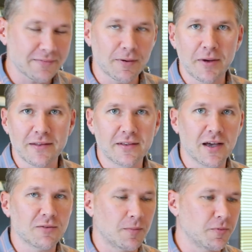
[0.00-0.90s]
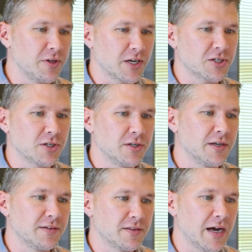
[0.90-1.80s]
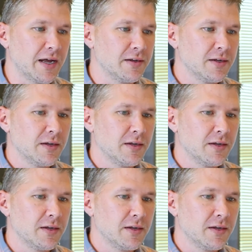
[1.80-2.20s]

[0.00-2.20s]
best guess, my prediction is that